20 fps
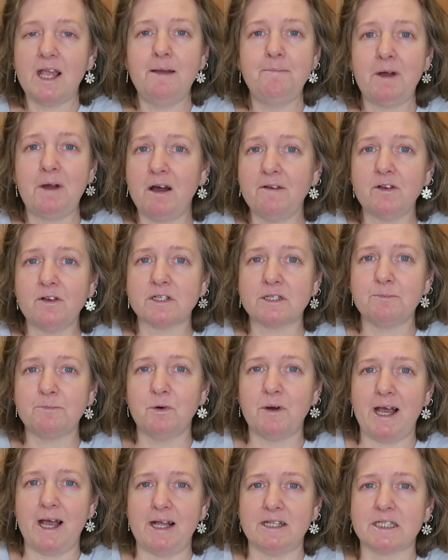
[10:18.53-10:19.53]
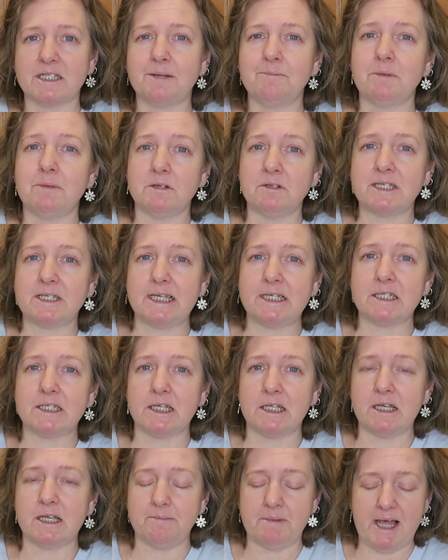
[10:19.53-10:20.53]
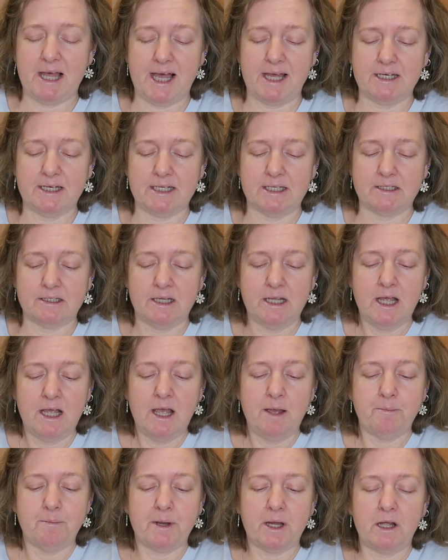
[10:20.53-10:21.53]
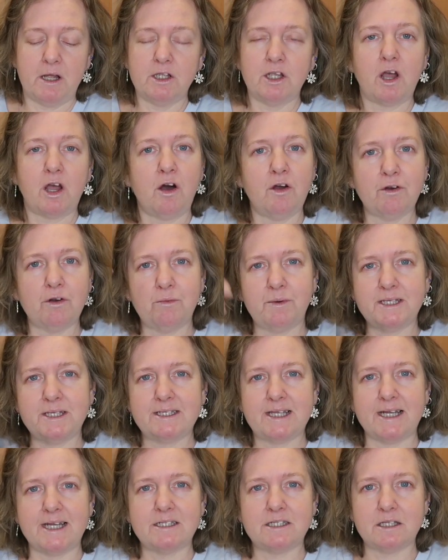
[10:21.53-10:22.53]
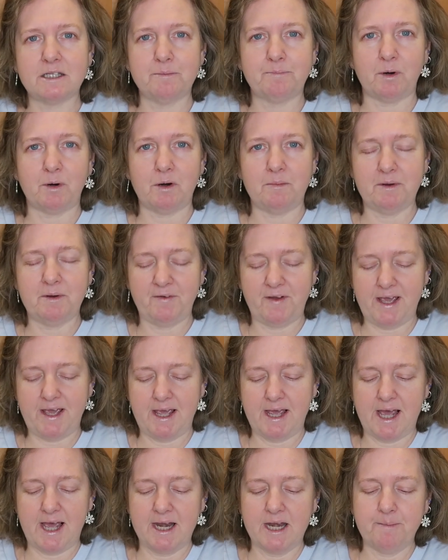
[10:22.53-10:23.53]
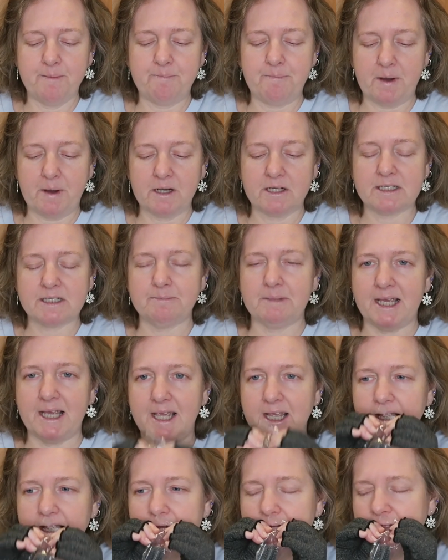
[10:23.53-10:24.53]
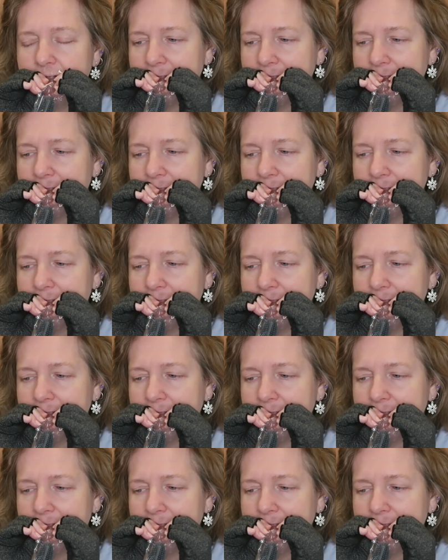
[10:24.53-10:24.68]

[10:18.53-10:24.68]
I've got small hands. Most things I can get my hand in, but you can't always get to the bottom of it, and it bugs me